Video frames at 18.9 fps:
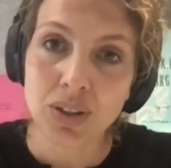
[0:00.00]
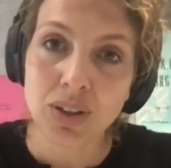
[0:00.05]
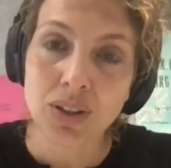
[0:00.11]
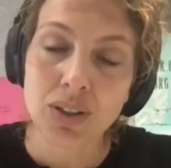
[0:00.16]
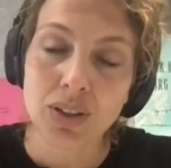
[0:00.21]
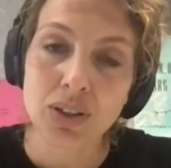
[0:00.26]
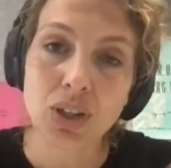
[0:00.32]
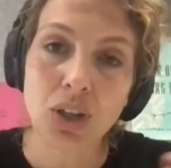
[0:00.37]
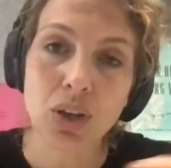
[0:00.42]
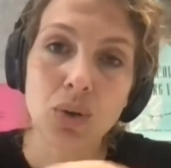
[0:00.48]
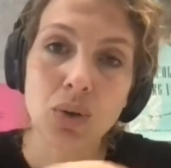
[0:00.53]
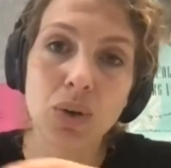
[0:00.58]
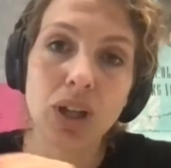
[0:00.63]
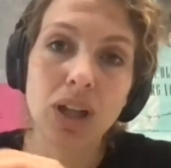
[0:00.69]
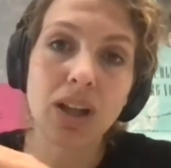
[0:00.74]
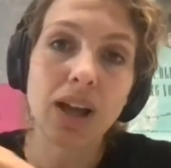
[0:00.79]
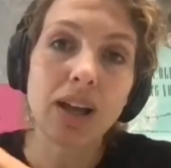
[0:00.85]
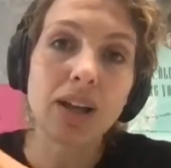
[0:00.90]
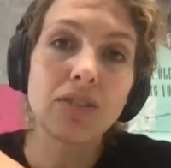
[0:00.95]
So a
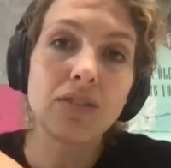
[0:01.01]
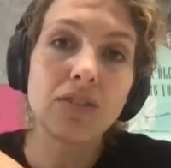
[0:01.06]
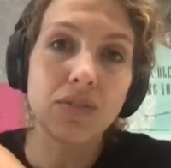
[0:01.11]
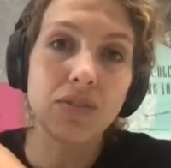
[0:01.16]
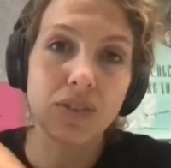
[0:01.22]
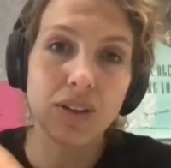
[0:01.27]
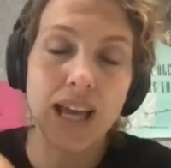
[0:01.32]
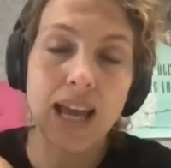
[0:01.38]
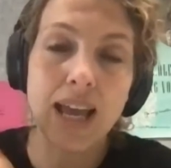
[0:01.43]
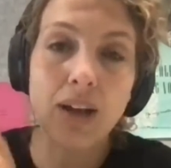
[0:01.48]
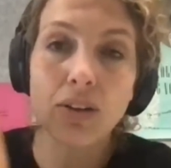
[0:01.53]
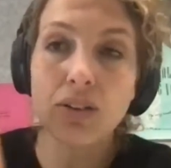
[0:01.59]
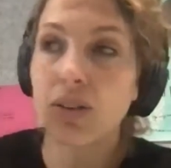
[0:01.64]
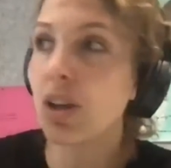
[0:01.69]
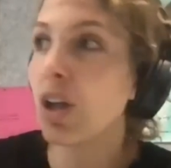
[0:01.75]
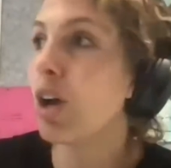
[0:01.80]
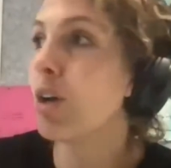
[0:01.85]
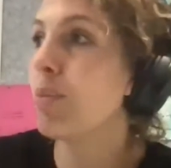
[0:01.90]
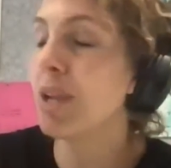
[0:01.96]
lot of health
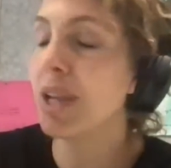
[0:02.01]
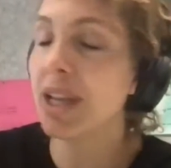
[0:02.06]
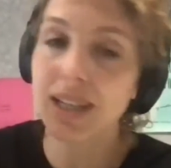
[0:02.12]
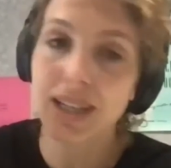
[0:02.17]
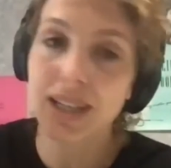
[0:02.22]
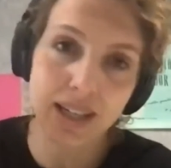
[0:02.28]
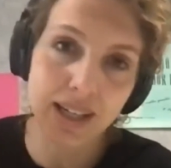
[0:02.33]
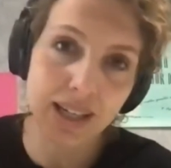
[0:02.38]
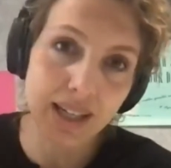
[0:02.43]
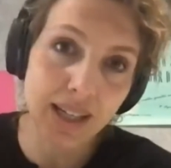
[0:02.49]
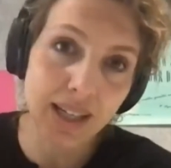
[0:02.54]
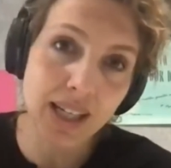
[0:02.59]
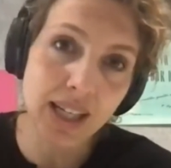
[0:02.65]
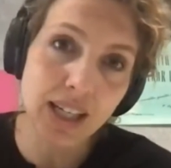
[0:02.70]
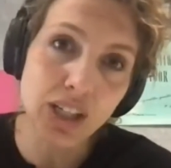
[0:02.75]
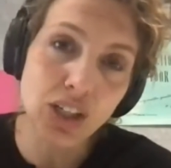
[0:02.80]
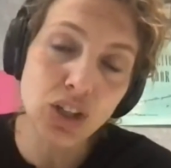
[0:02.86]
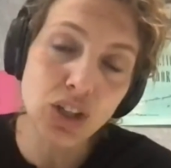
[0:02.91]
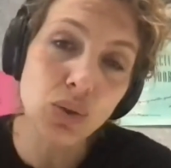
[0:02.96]
lawmaking in the
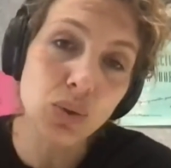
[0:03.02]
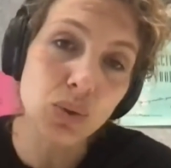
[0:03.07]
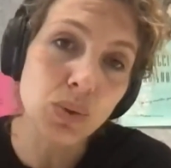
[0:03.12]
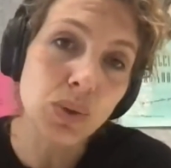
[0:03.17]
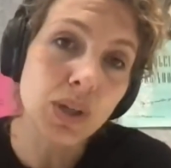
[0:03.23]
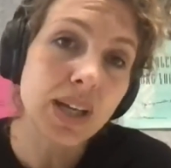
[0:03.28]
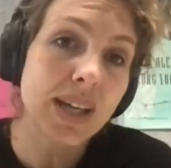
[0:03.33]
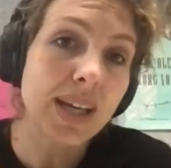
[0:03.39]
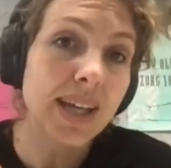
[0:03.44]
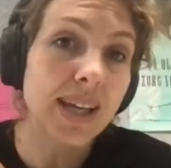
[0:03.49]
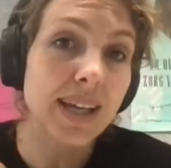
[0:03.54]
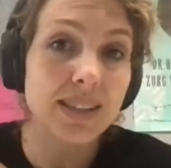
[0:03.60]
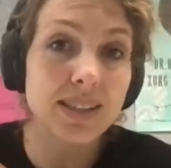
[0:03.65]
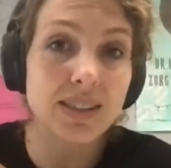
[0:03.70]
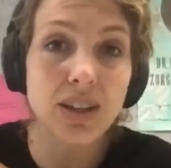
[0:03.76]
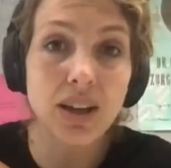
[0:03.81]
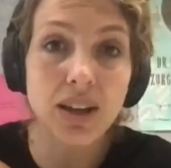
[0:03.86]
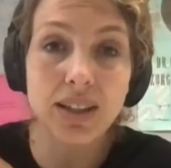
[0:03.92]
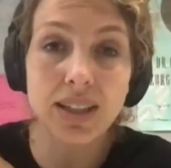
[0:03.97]
EU is
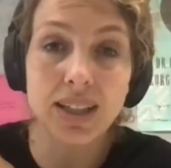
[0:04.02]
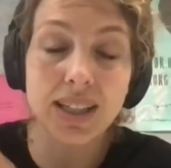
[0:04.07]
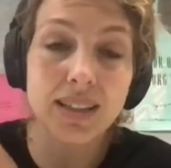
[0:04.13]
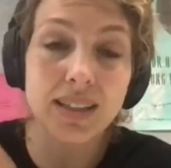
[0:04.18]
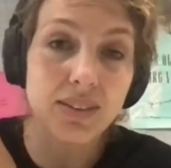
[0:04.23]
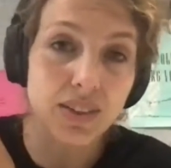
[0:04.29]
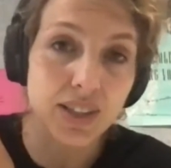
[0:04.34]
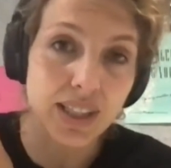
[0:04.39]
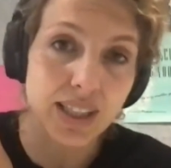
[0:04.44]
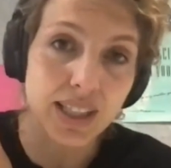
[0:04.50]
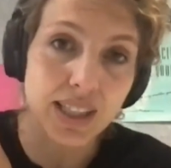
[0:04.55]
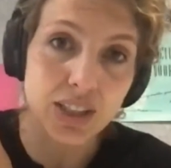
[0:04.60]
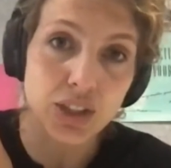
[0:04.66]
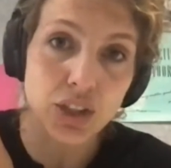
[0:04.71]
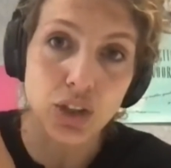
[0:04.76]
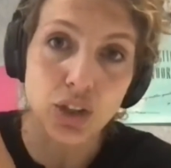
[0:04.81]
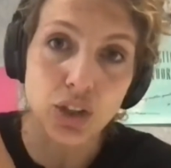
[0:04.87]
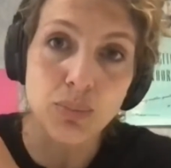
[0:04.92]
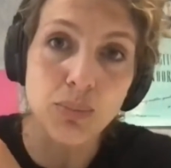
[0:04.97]
done either in the
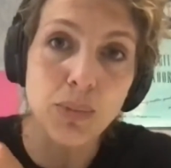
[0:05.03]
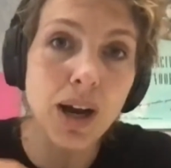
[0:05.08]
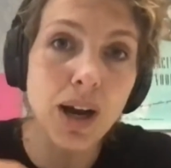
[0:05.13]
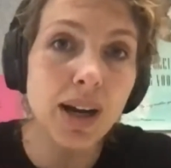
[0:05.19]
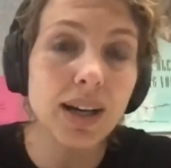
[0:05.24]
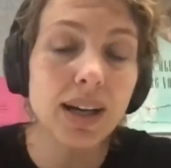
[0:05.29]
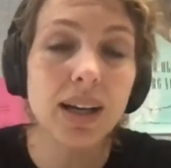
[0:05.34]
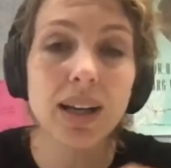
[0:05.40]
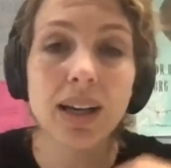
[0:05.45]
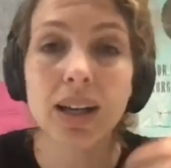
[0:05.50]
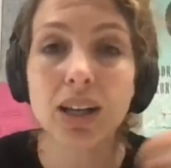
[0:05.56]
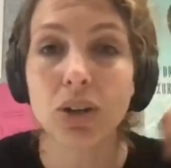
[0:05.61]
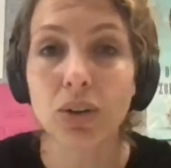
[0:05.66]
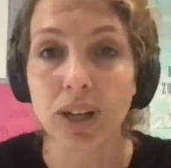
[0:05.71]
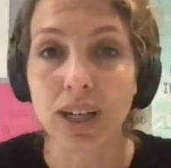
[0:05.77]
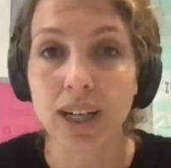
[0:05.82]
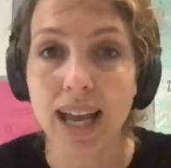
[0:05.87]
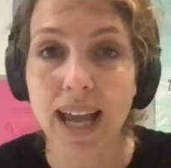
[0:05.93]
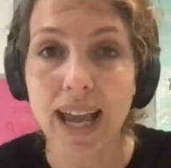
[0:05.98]
internal market
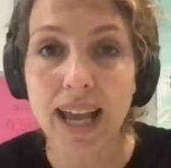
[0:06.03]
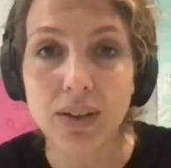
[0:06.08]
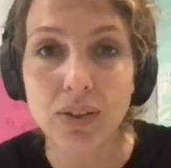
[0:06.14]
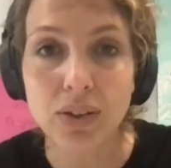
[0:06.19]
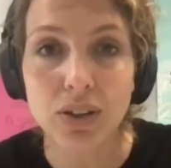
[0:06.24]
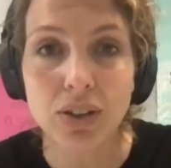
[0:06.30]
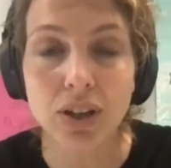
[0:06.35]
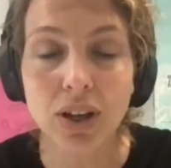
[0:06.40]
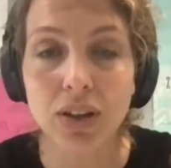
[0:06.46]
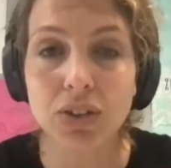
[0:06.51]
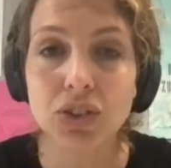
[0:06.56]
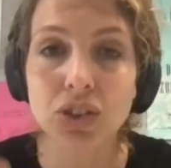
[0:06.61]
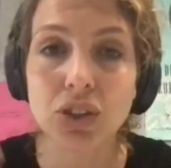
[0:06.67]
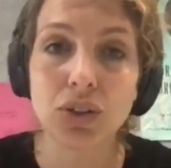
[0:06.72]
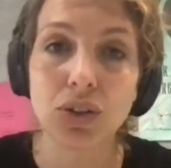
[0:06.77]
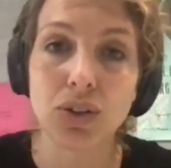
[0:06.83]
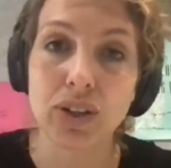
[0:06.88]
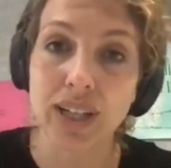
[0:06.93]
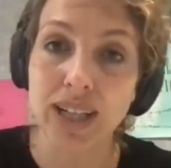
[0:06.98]
or in agriculture
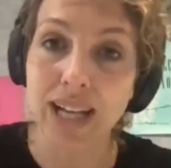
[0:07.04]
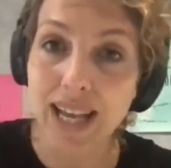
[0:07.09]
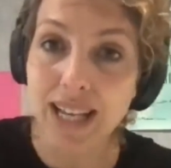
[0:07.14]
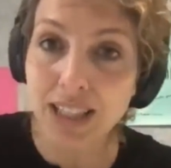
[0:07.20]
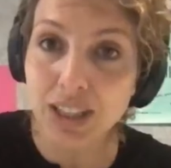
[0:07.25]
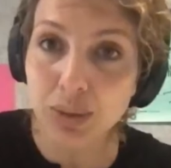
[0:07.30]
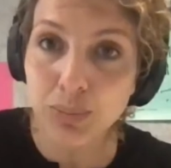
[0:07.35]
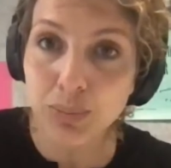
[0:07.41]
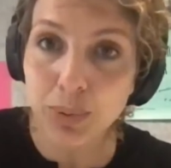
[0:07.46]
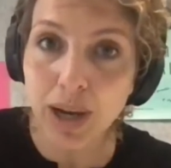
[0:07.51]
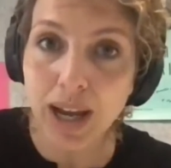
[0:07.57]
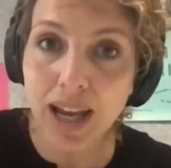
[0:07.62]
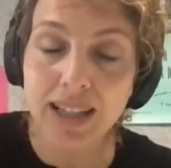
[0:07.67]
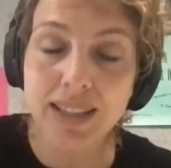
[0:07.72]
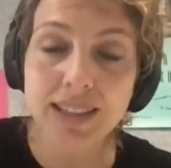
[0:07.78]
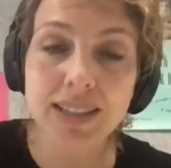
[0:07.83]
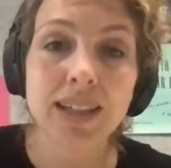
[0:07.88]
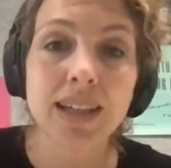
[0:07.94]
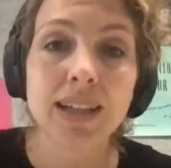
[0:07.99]
or in
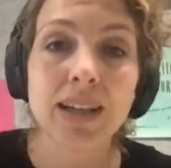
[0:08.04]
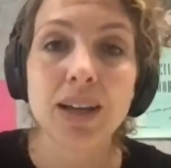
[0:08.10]
enterprise,